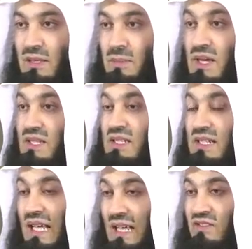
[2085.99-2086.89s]
in the
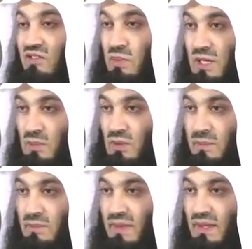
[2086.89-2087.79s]
personal lives of
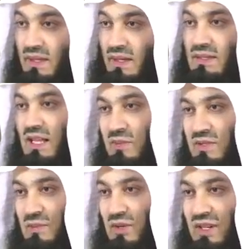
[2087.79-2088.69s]
people, it
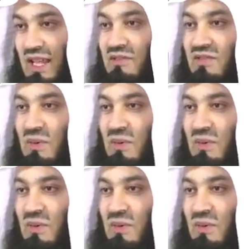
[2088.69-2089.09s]
helps them on.